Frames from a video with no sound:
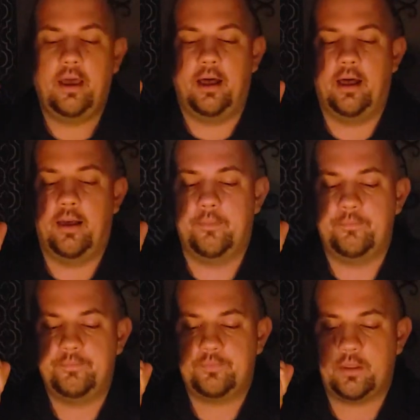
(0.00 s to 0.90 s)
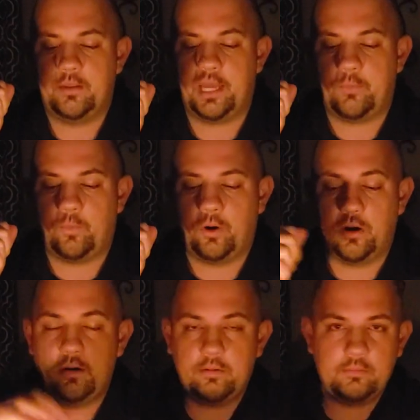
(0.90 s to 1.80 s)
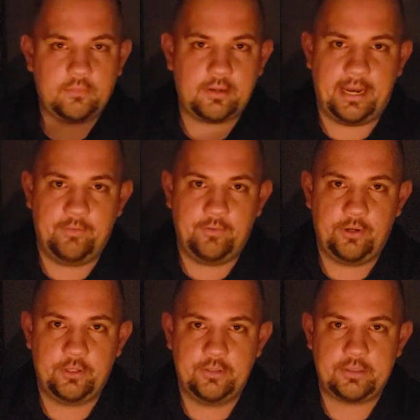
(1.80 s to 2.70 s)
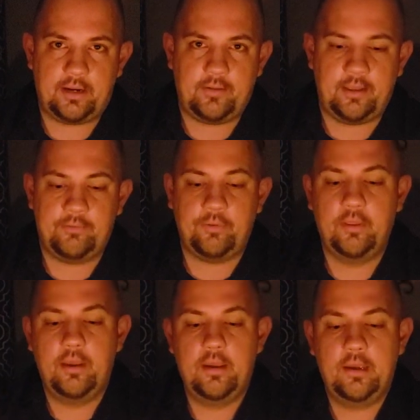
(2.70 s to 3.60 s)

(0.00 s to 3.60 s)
that were kind of on a good scare level.